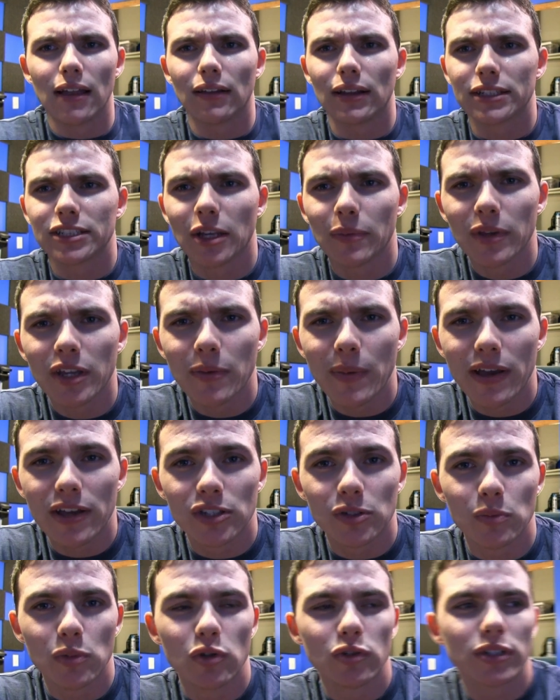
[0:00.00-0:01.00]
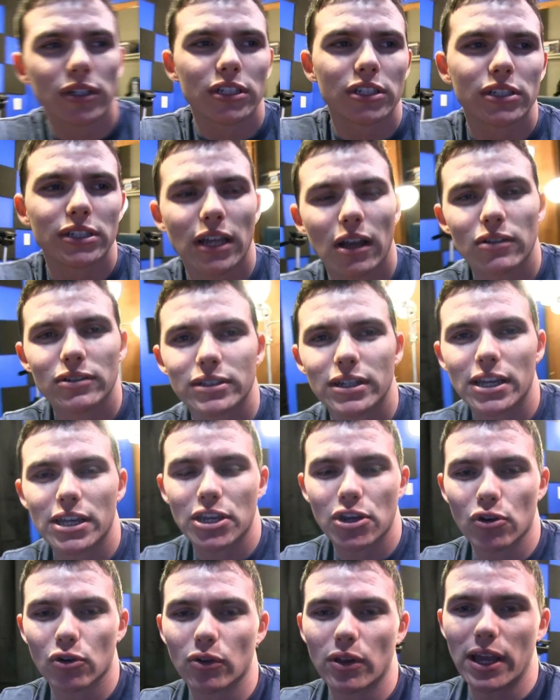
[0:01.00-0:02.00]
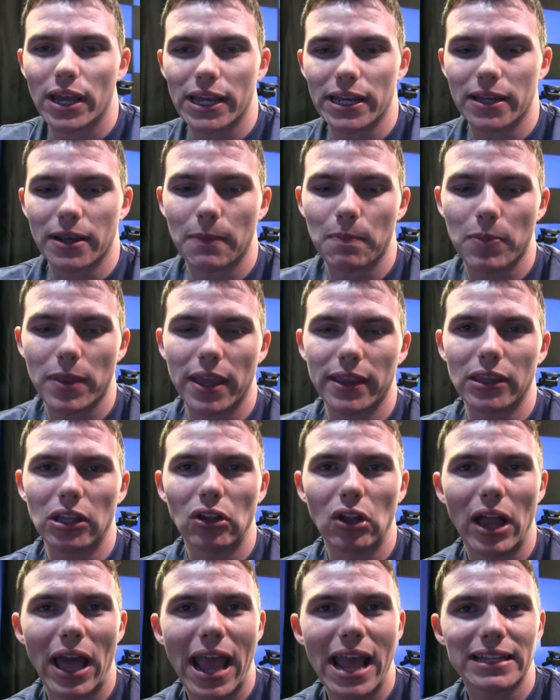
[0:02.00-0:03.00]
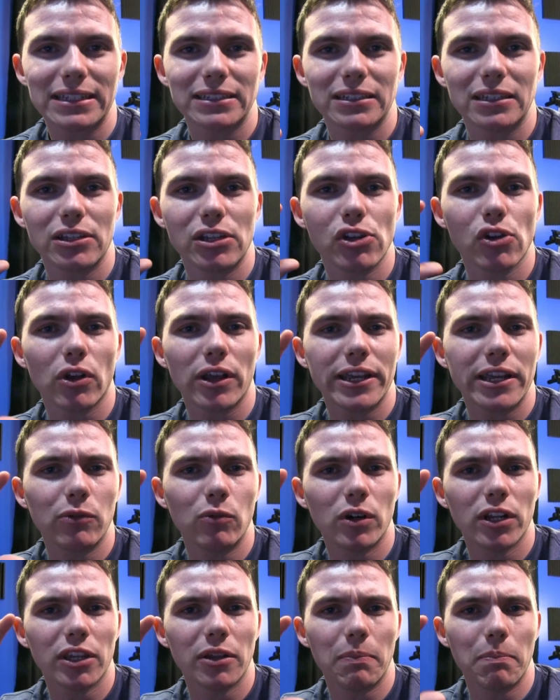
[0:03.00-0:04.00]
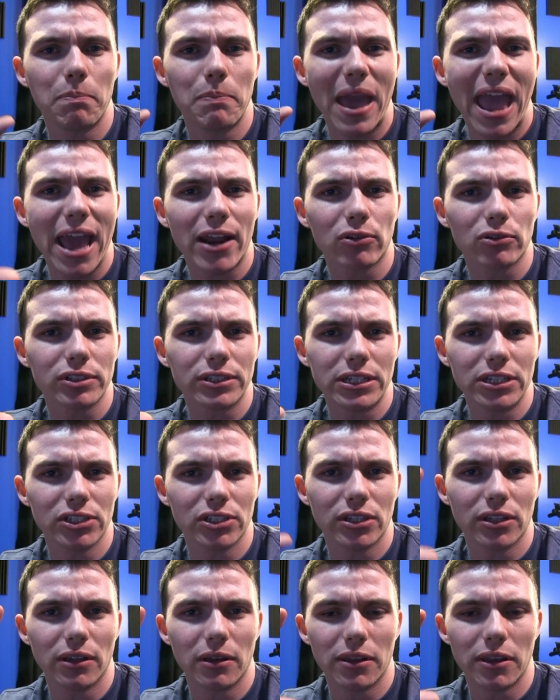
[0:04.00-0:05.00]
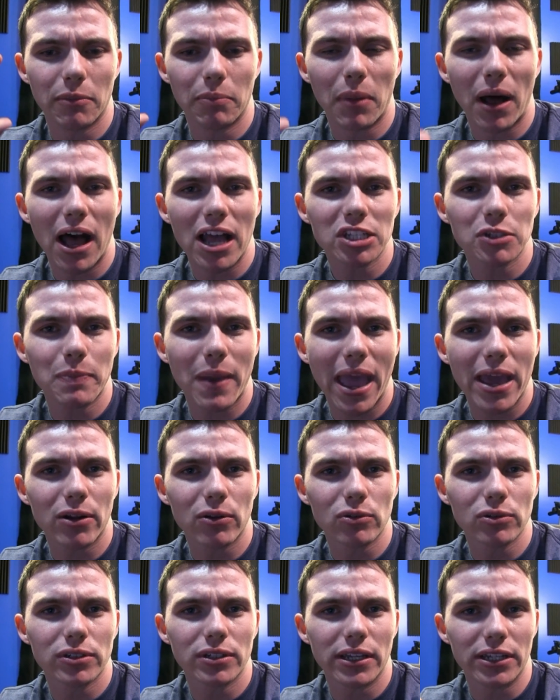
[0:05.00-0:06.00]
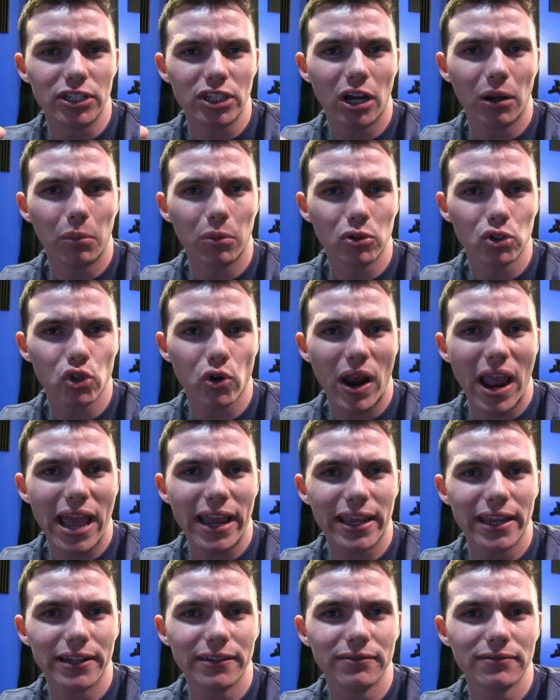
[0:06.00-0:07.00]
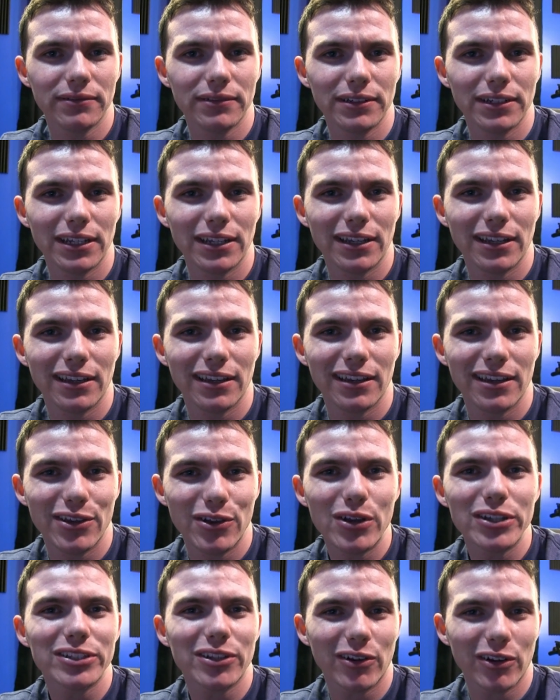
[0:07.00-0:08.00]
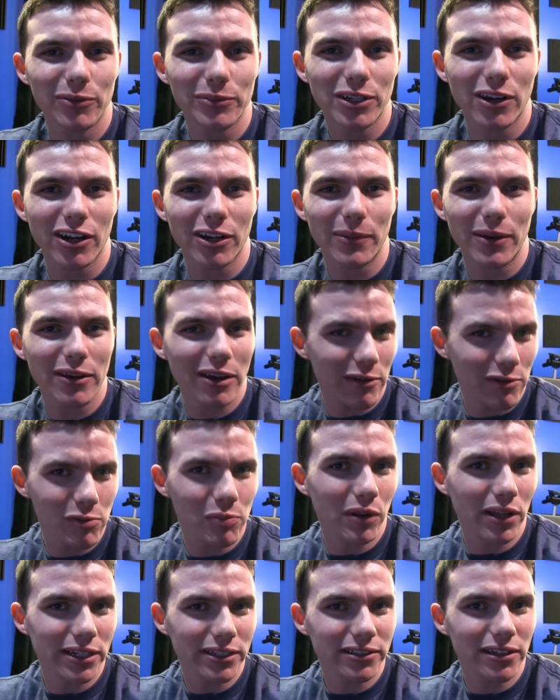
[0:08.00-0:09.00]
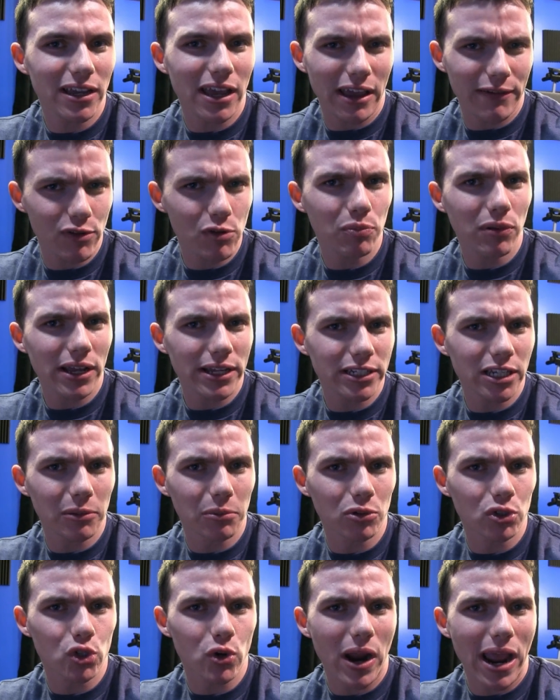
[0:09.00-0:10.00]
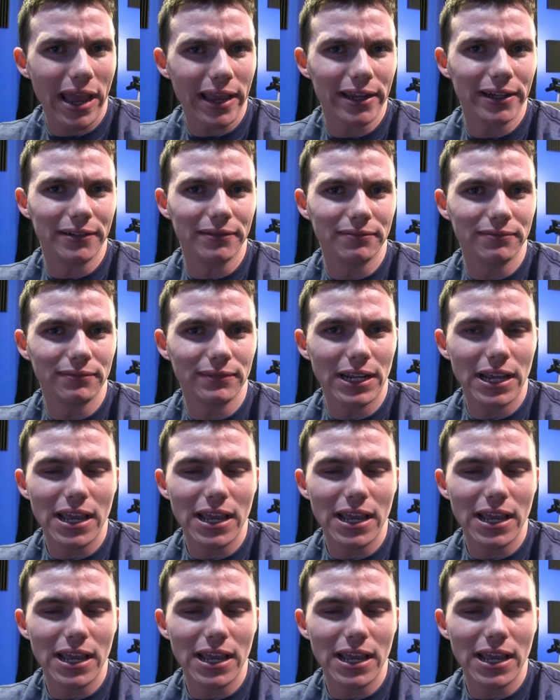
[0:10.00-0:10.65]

Like, something about his music sounds like you're like in you're like in one of the battle scenes, the boss battles in Double Dragon. You guys know what I'm talking about? Have you played Double Dragon?